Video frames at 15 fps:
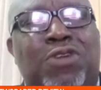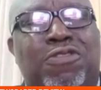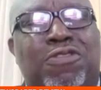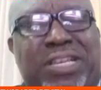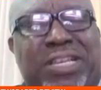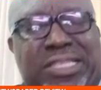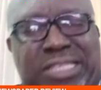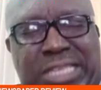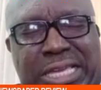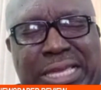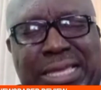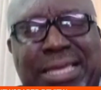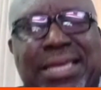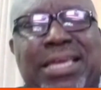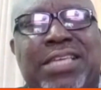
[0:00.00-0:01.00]
and
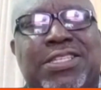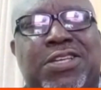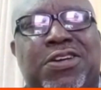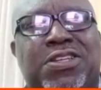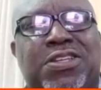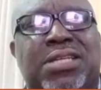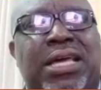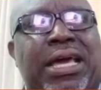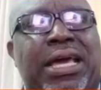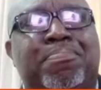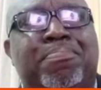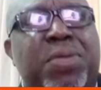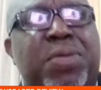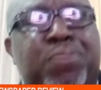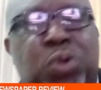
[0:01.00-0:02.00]
oversee. He's
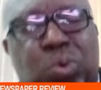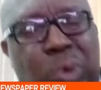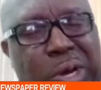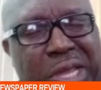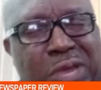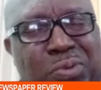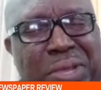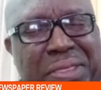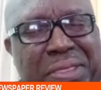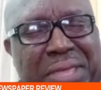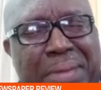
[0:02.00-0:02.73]
got people working with